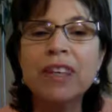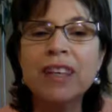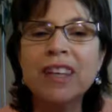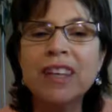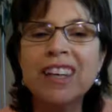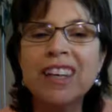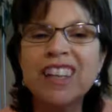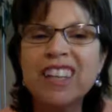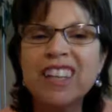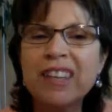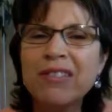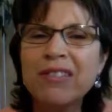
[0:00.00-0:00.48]

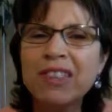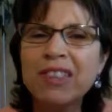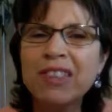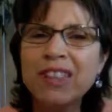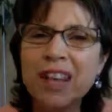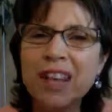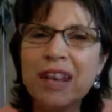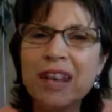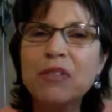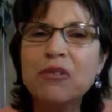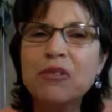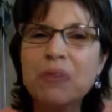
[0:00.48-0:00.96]
and even
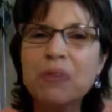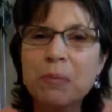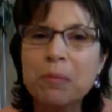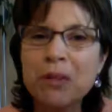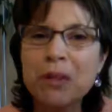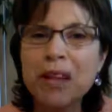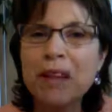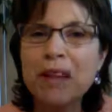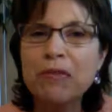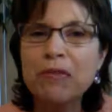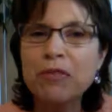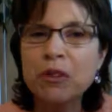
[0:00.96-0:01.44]
less from
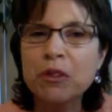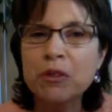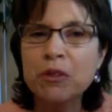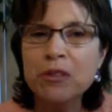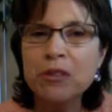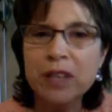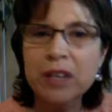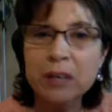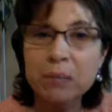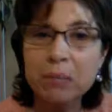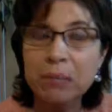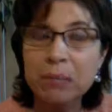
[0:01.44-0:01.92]
plant
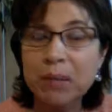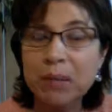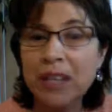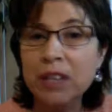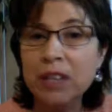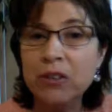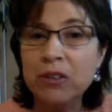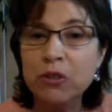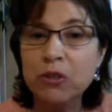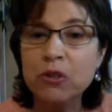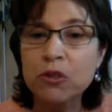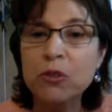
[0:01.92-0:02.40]
foods like
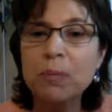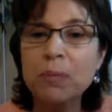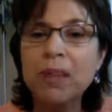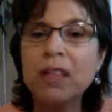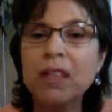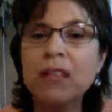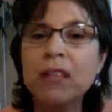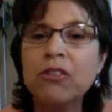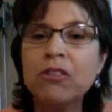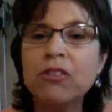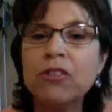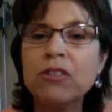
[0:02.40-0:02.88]
beans or
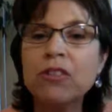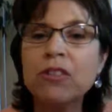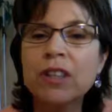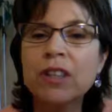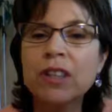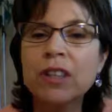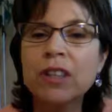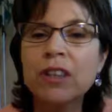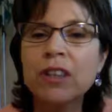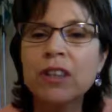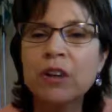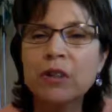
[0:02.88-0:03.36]
spinach,
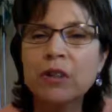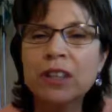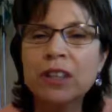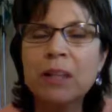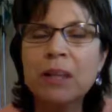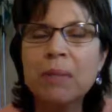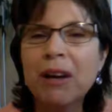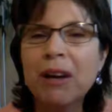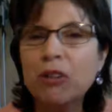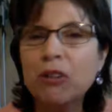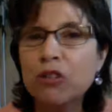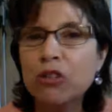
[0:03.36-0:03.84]
only
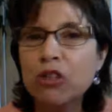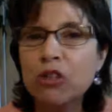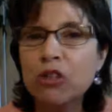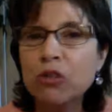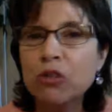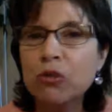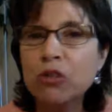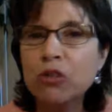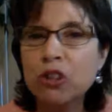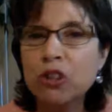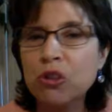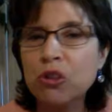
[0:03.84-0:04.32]
about
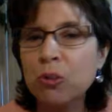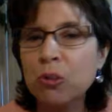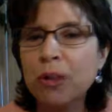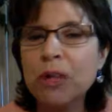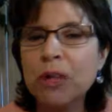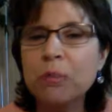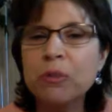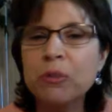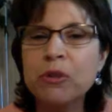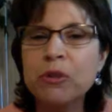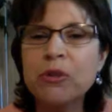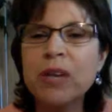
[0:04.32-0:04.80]
2 to
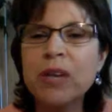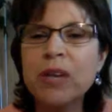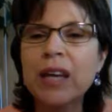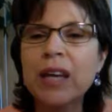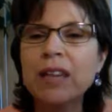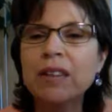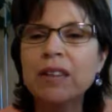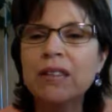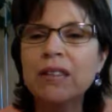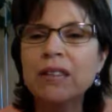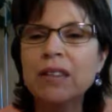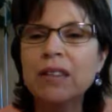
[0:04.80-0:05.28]

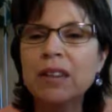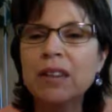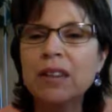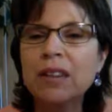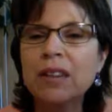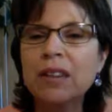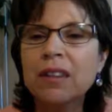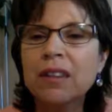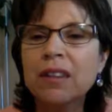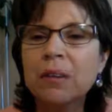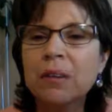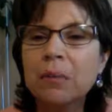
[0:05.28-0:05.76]

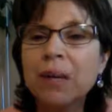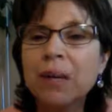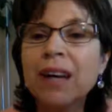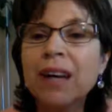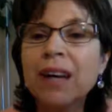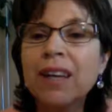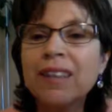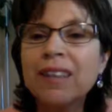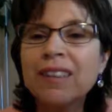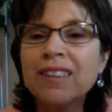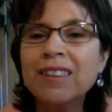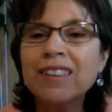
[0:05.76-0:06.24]
20%.
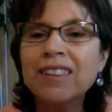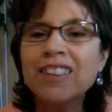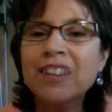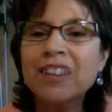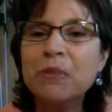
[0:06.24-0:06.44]
But the